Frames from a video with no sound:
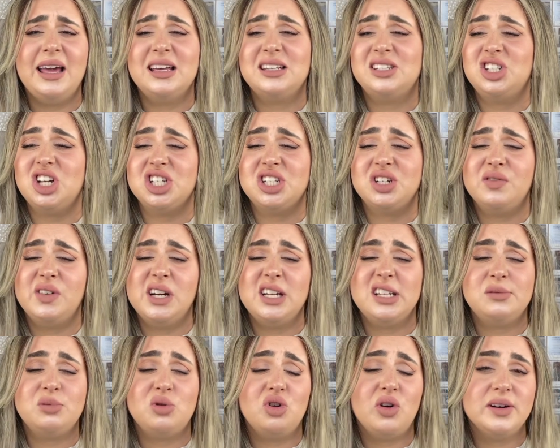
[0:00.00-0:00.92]
It's just a
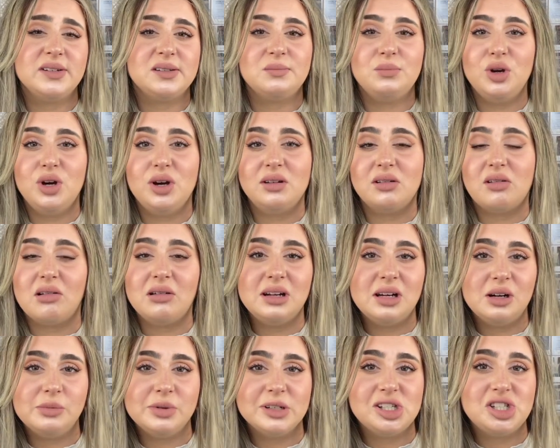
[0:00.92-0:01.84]
really small crescent moon, got a
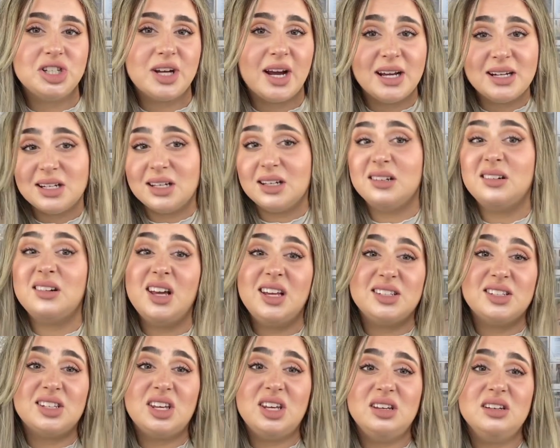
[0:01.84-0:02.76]
little bit of shading.
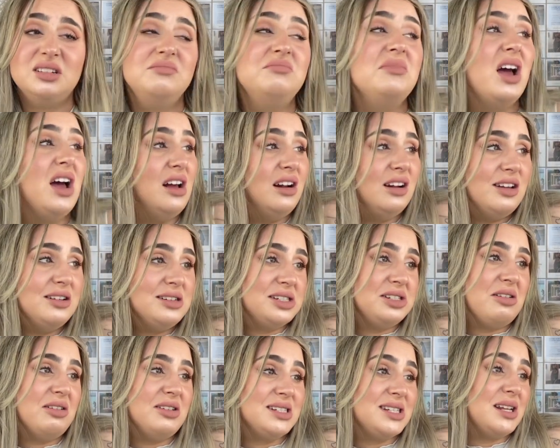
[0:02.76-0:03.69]
It's cute,
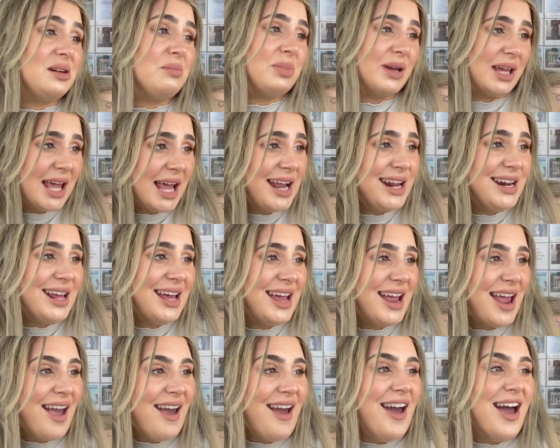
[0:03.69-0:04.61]
looks nice in a
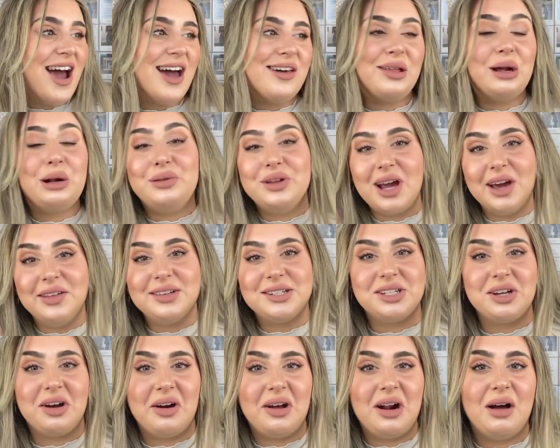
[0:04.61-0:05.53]
bikini. And then on the other
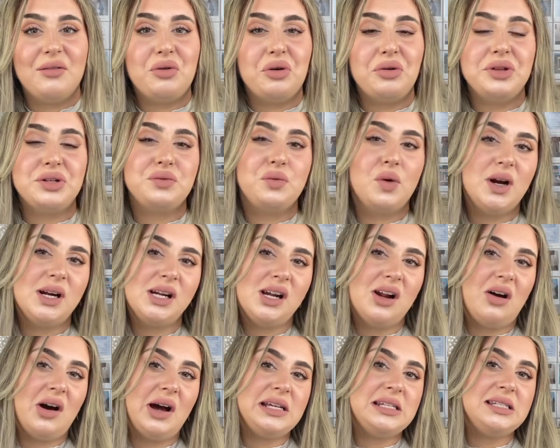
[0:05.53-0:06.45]
side, I've got this
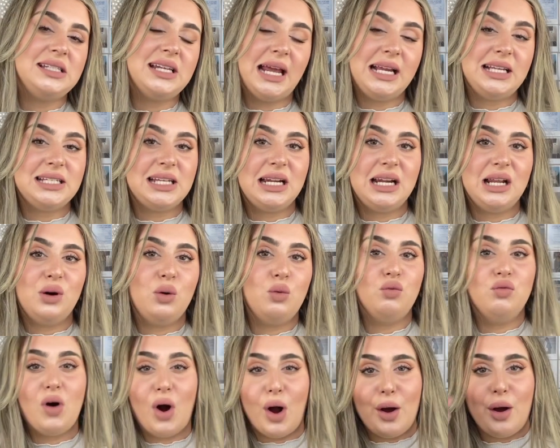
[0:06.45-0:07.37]
really nice dainty
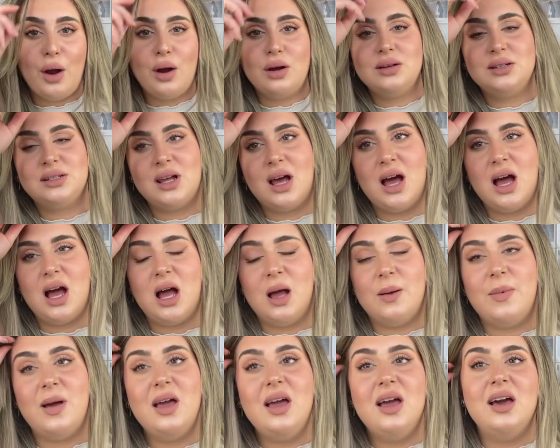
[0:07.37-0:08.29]
little rose.
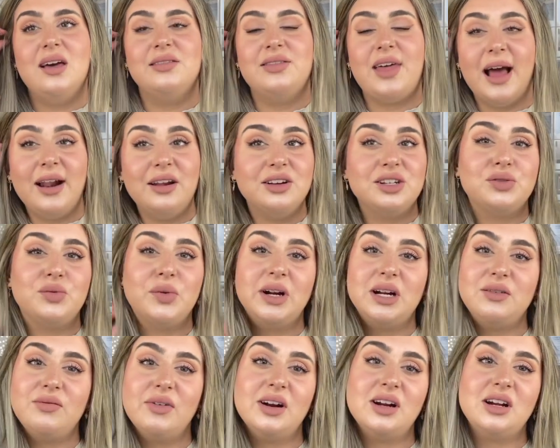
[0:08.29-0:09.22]
That looks
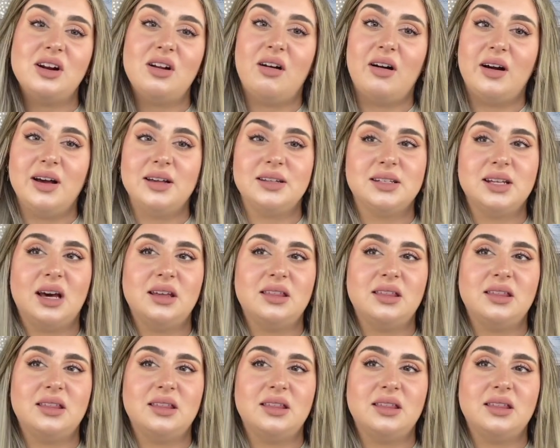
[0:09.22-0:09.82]
really, really nice.